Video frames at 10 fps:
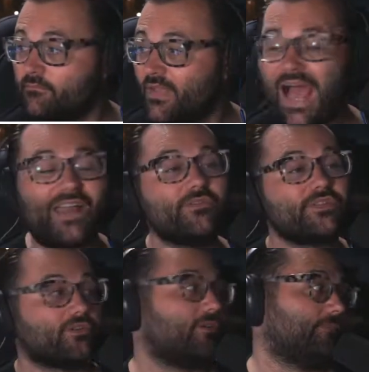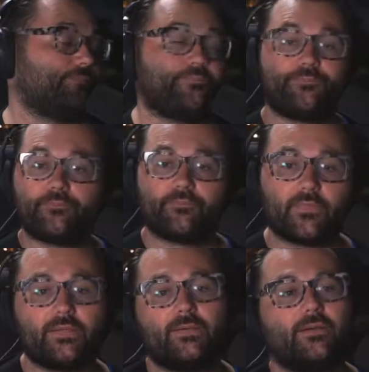I knew this girl,
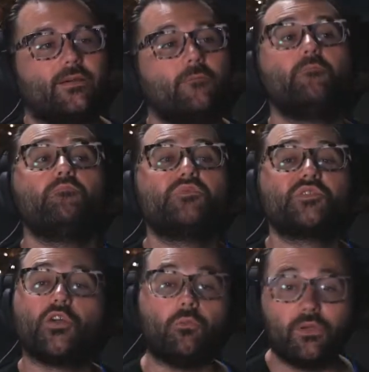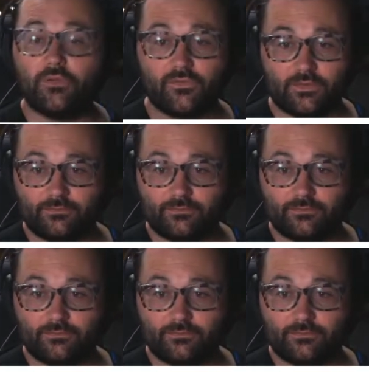so beautiful,